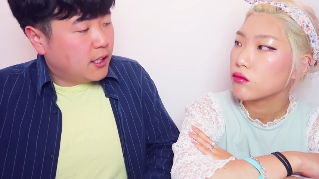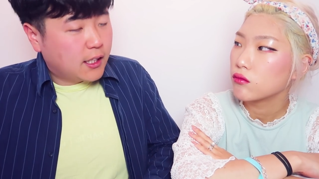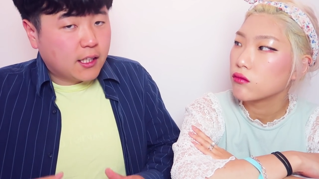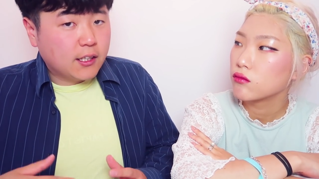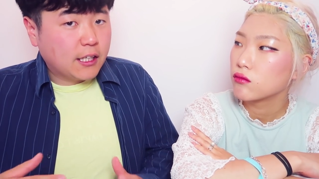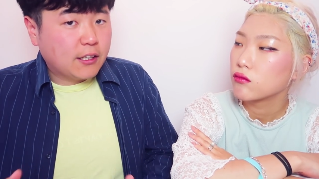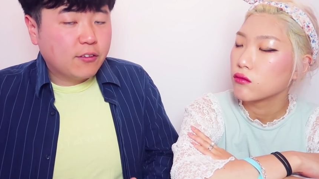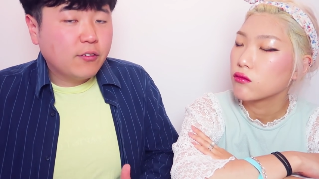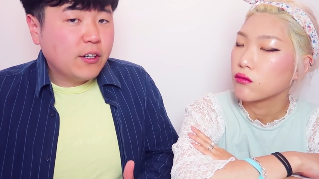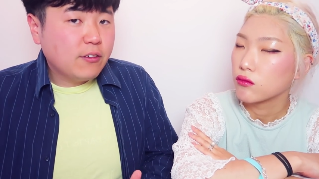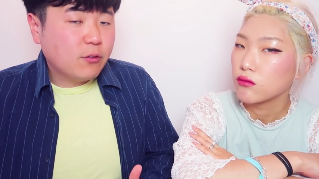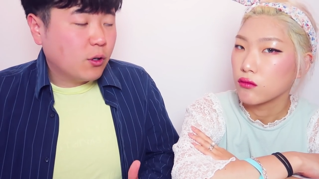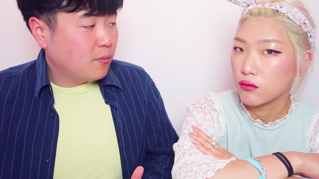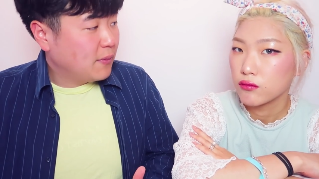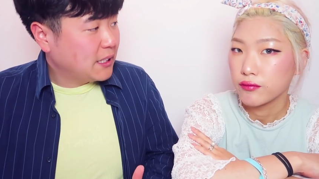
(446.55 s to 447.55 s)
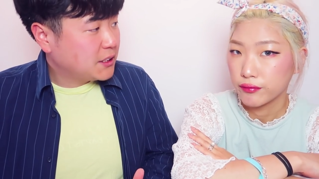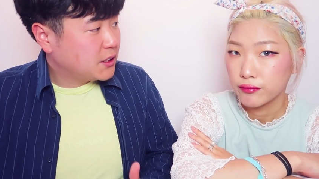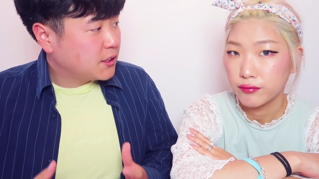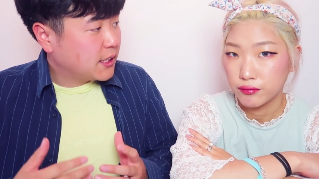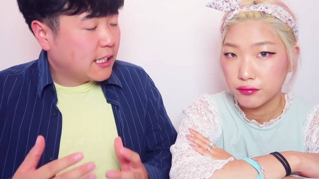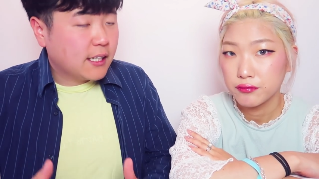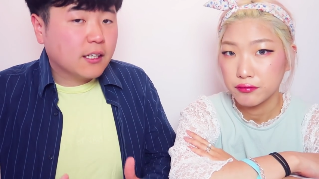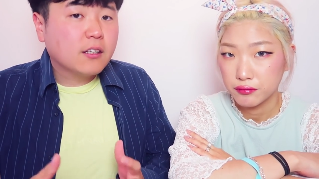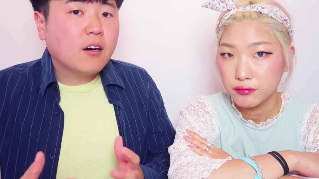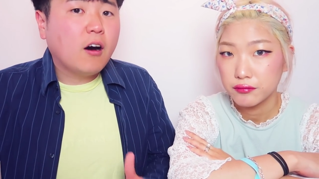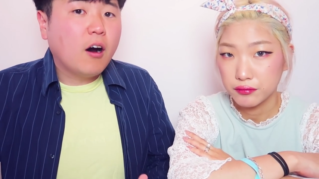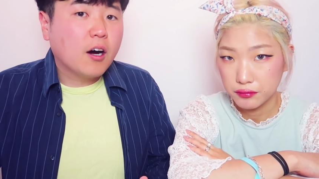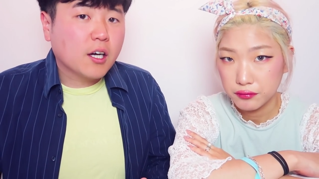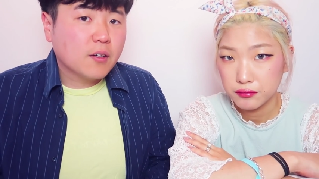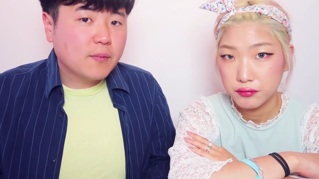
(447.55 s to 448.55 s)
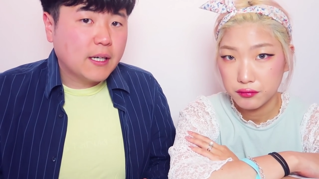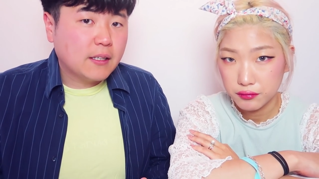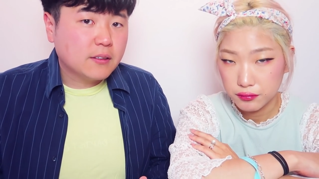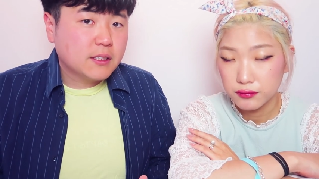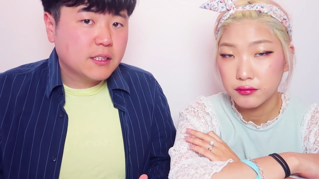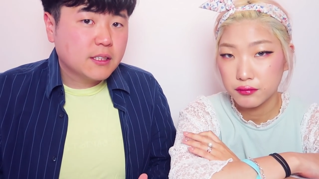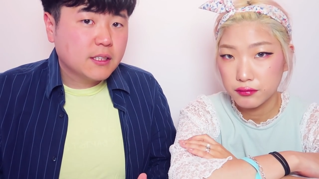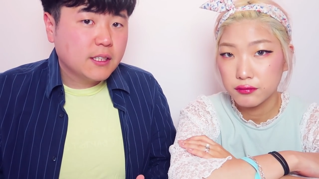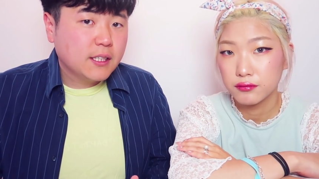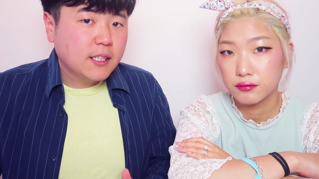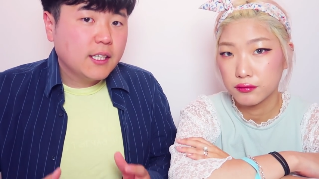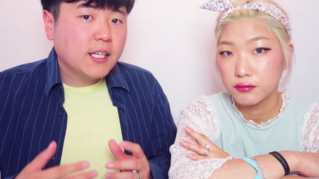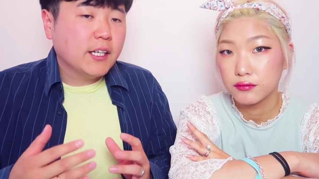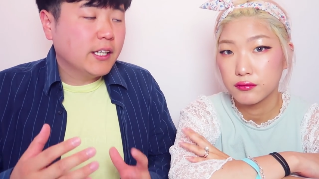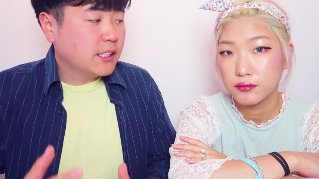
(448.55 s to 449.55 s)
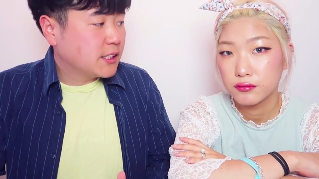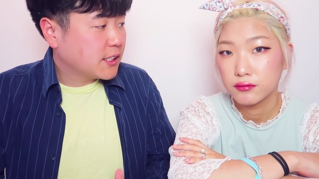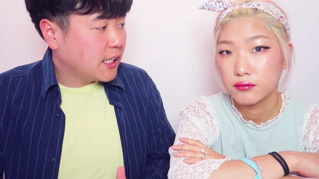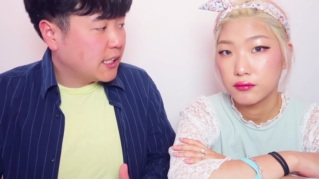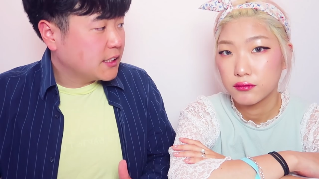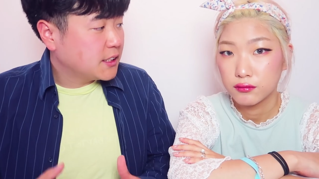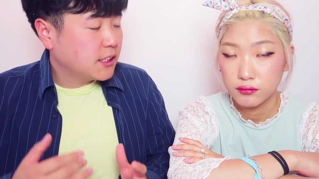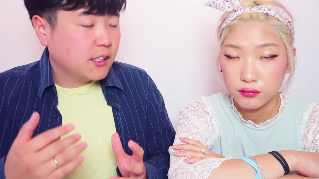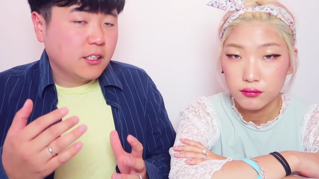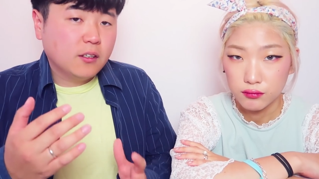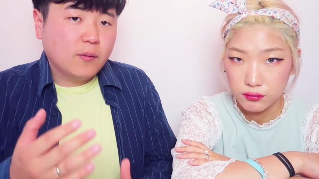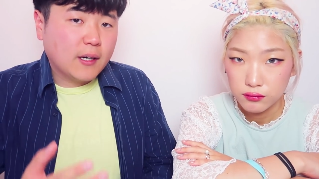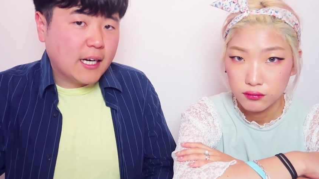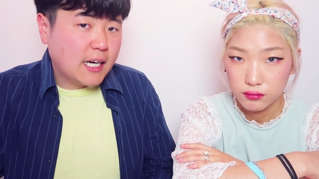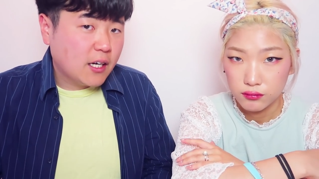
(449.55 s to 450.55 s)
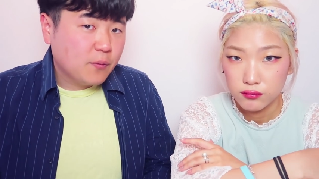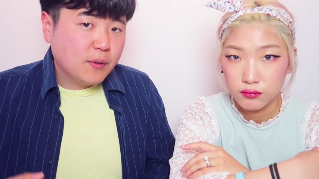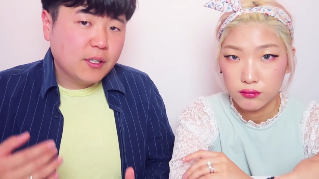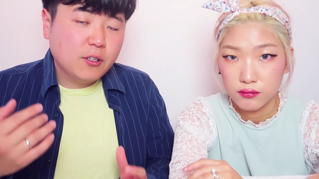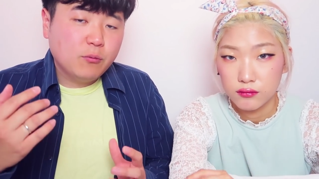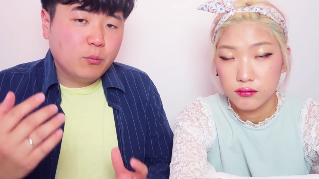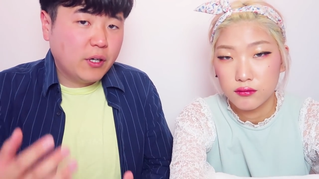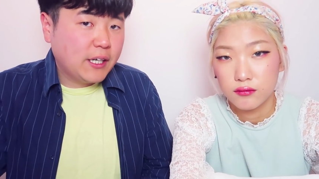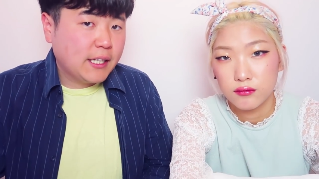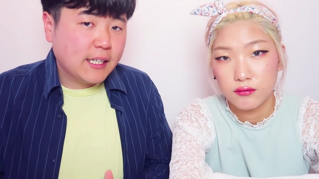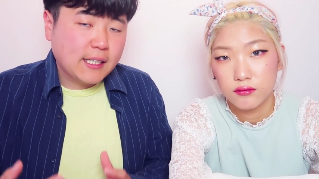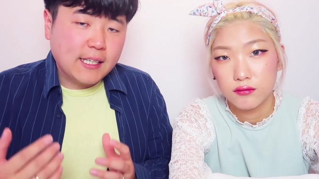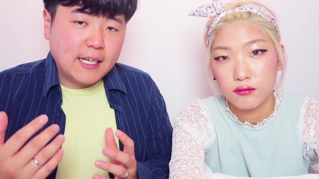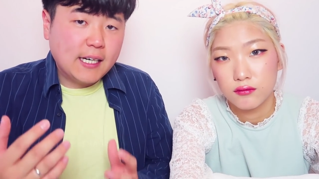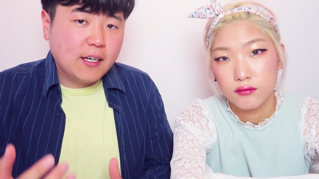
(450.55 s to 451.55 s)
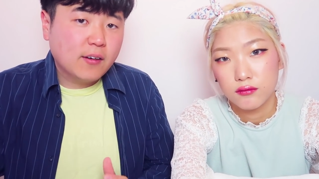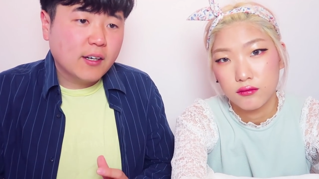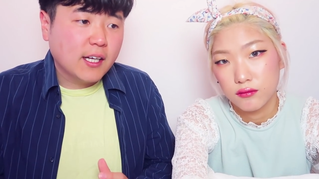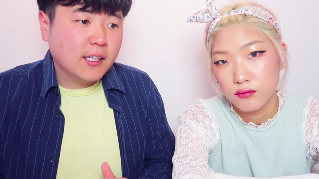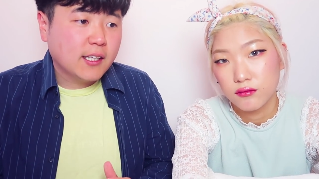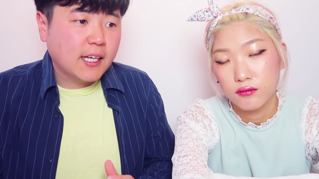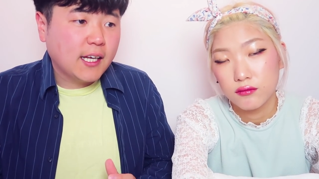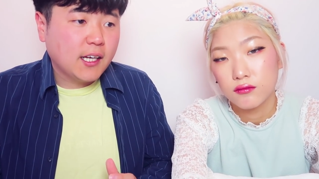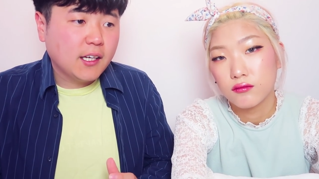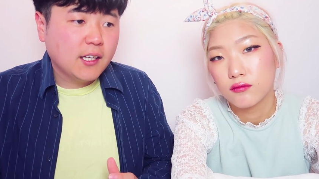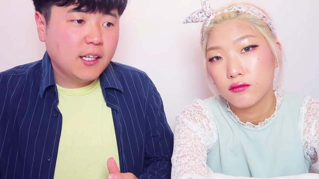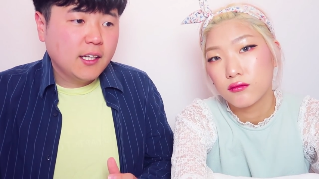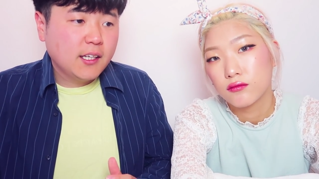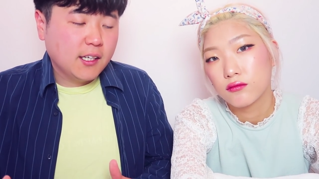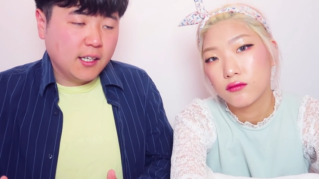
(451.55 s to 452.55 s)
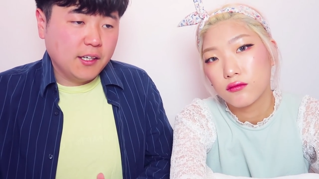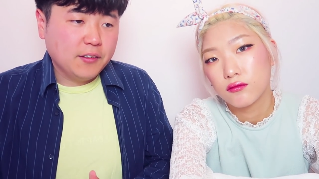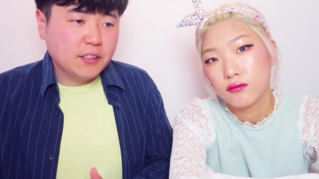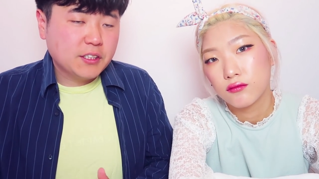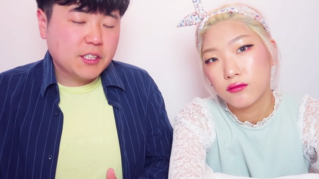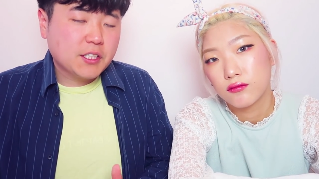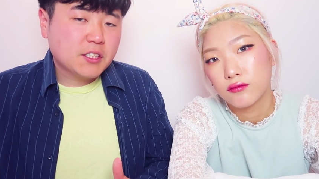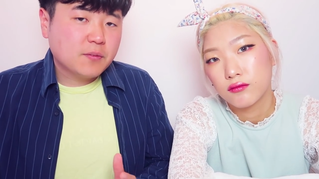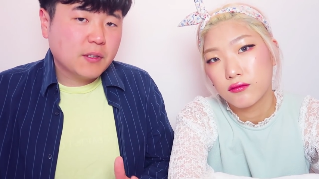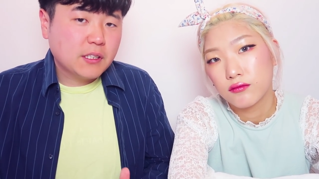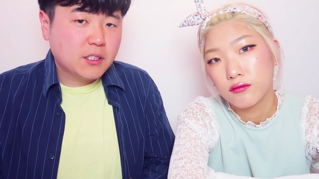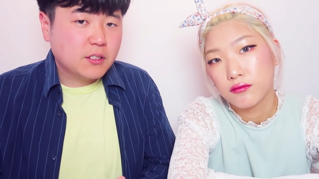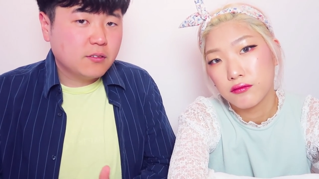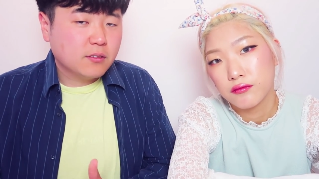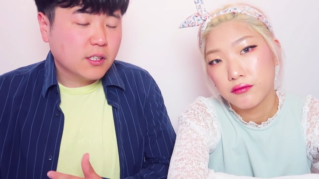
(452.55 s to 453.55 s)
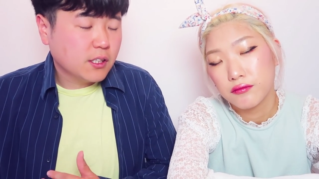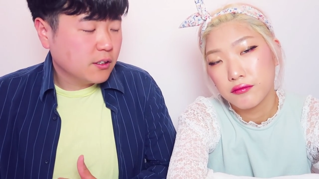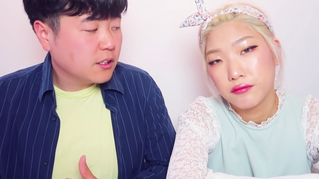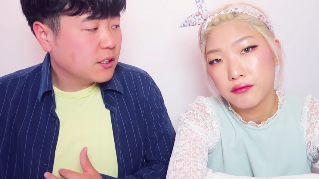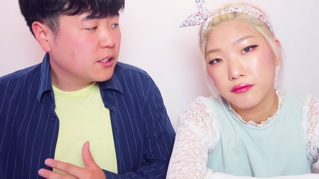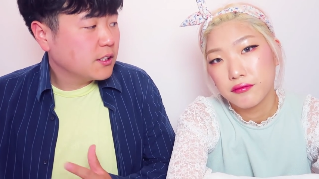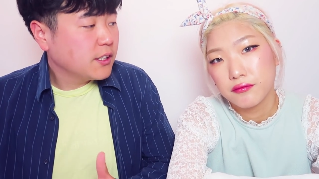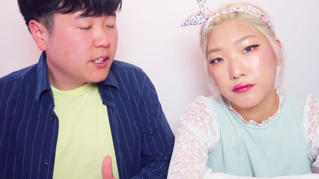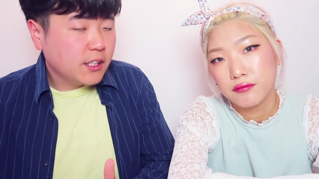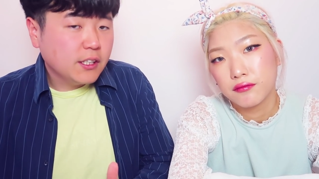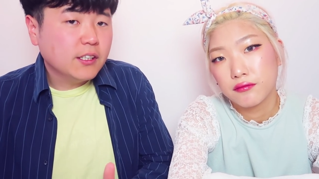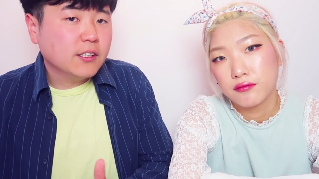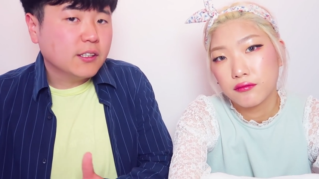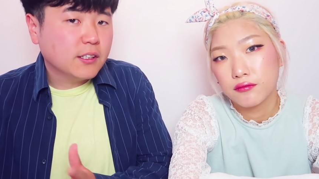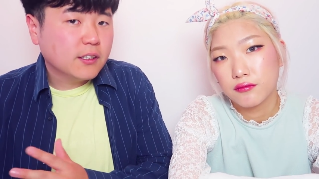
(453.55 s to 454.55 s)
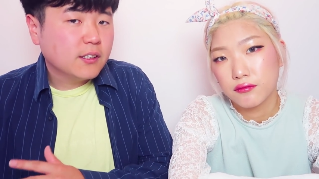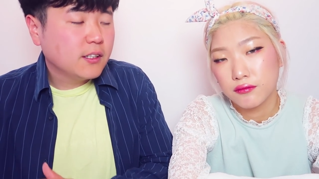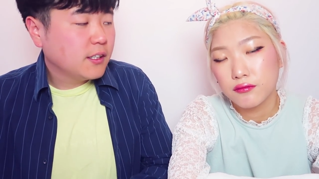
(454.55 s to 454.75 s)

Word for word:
Speaker 1: like mm. like three four months to kind of talk about mm. and discuss and you know what happened break mm. it down and then another six months to really heal